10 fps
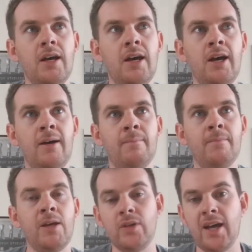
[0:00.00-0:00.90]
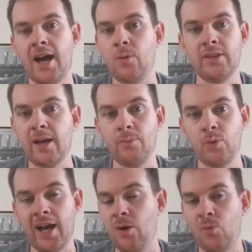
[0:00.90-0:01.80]
um, and we can't win that
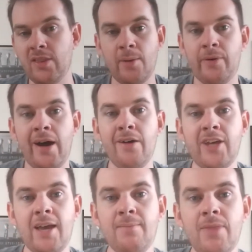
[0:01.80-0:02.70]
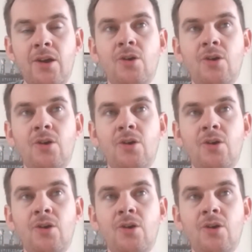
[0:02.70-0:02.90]
we can't win that playoff game,